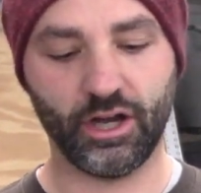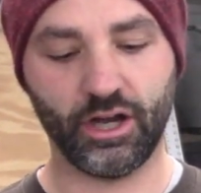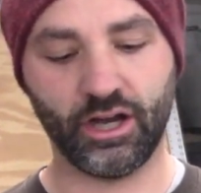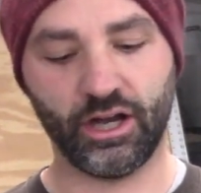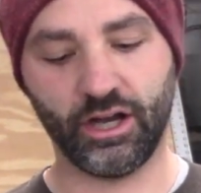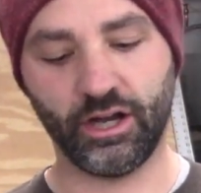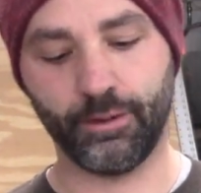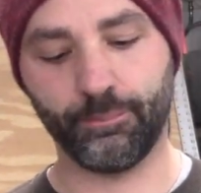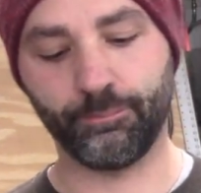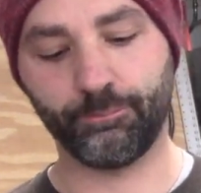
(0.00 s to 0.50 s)

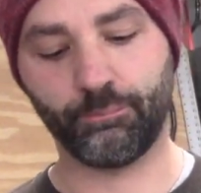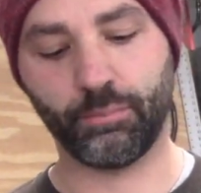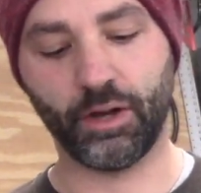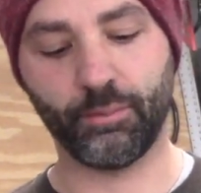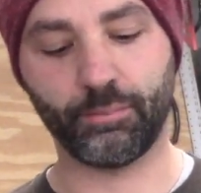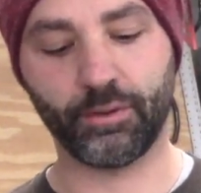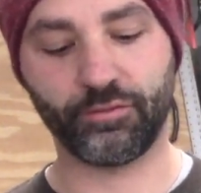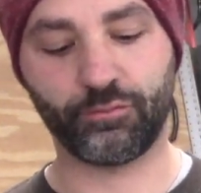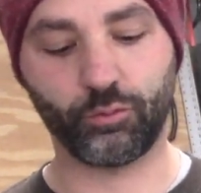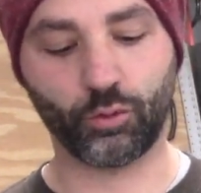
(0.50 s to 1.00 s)
um,
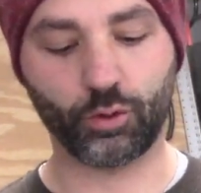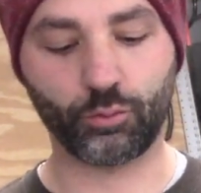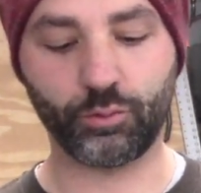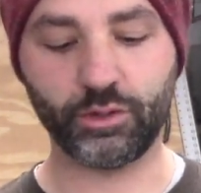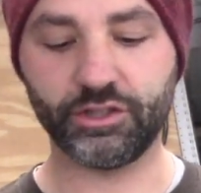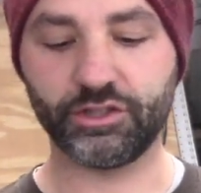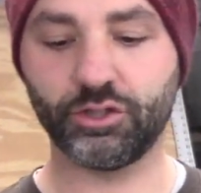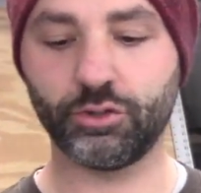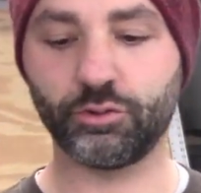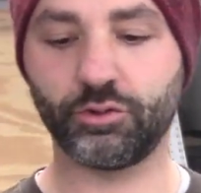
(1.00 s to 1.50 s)
but before
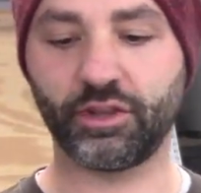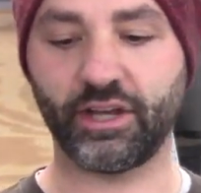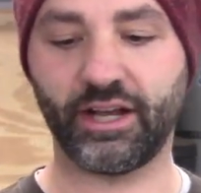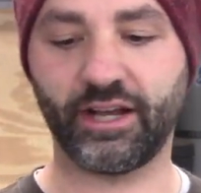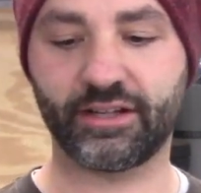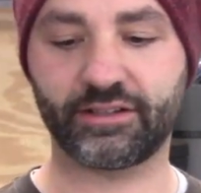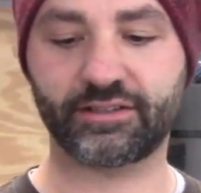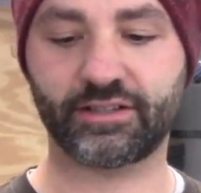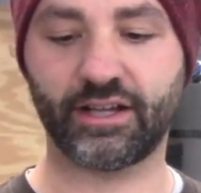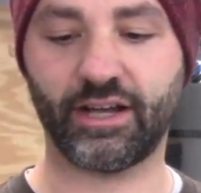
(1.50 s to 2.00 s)
we do
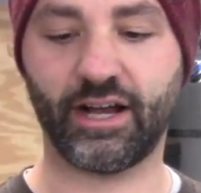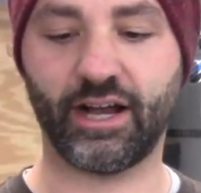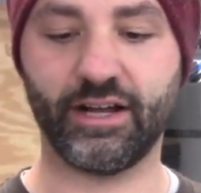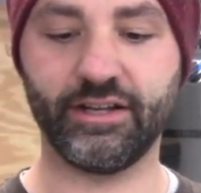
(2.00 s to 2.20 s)
that,